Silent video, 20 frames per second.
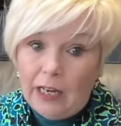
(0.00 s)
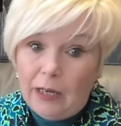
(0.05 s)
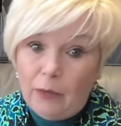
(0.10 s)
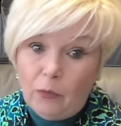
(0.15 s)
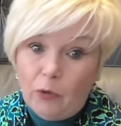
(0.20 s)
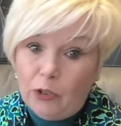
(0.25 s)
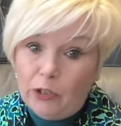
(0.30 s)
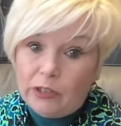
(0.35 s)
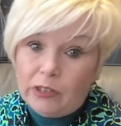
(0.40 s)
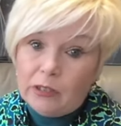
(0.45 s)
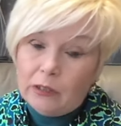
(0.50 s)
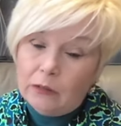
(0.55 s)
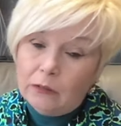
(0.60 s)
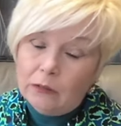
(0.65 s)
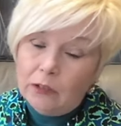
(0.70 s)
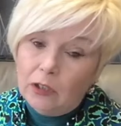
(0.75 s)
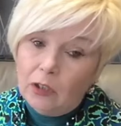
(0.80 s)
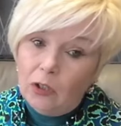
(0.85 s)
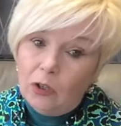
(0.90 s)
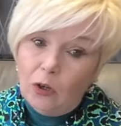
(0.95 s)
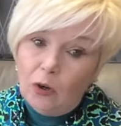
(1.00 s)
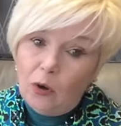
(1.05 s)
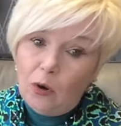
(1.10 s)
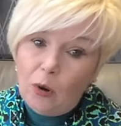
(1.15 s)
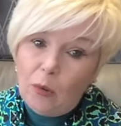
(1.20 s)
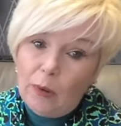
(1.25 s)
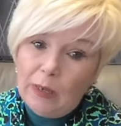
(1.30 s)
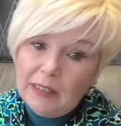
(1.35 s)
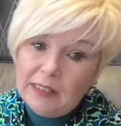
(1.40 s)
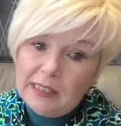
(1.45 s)
it was,
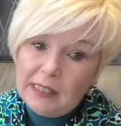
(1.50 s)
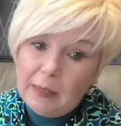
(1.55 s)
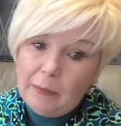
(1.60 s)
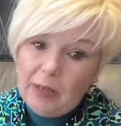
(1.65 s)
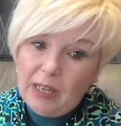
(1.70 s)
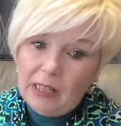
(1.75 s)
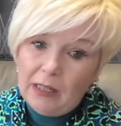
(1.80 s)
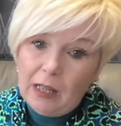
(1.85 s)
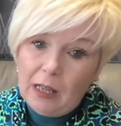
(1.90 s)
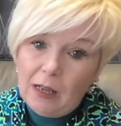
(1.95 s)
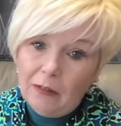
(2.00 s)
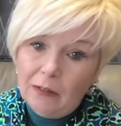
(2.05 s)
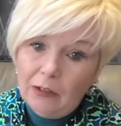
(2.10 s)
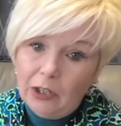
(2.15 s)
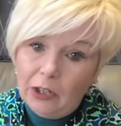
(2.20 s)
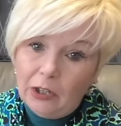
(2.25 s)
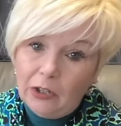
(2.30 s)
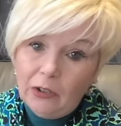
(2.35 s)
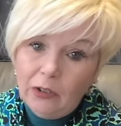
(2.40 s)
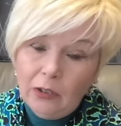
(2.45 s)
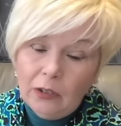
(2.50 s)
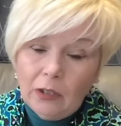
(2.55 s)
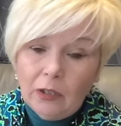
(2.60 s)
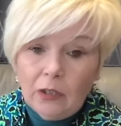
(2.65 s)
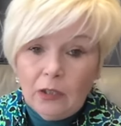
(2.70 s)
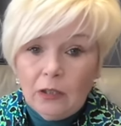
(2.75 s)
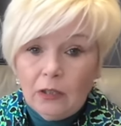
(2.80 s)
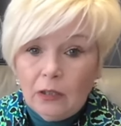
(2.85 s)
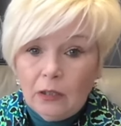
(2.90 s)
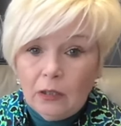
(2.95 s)
oh, I want it a bit longer.
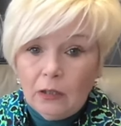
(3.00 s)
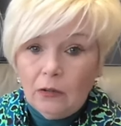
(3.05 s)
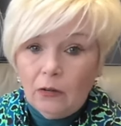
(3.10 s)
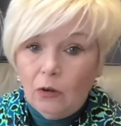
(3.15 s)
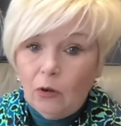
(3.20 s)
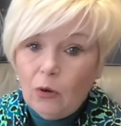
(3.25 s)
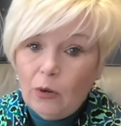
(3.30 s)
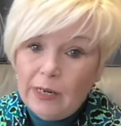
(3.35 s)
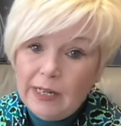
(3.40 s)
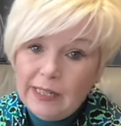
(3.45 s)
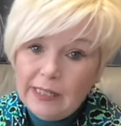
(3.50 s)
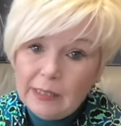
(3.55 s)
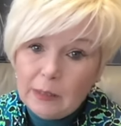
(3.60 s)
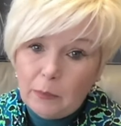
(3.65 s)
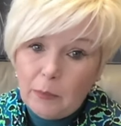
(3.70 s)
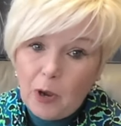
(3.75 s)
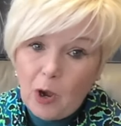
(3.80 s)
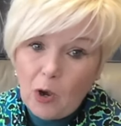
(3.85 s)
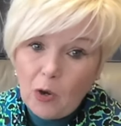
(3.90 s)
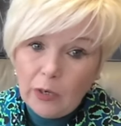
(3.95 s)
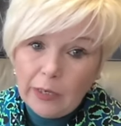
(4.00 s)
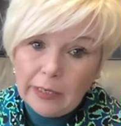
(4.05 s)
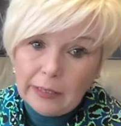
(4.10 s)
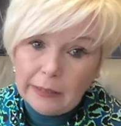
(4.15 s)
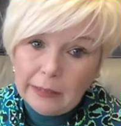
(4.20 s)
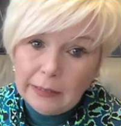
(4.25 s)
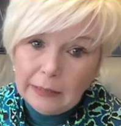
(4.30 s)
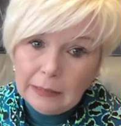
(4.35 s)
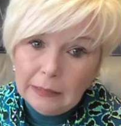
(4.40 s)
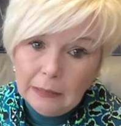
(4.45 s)
Oh, I need a
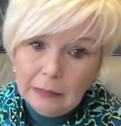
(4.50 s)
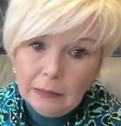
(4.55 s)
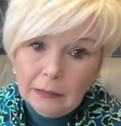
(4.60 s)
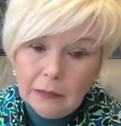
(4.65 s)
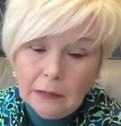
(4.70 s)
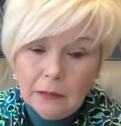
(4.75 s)
pocket.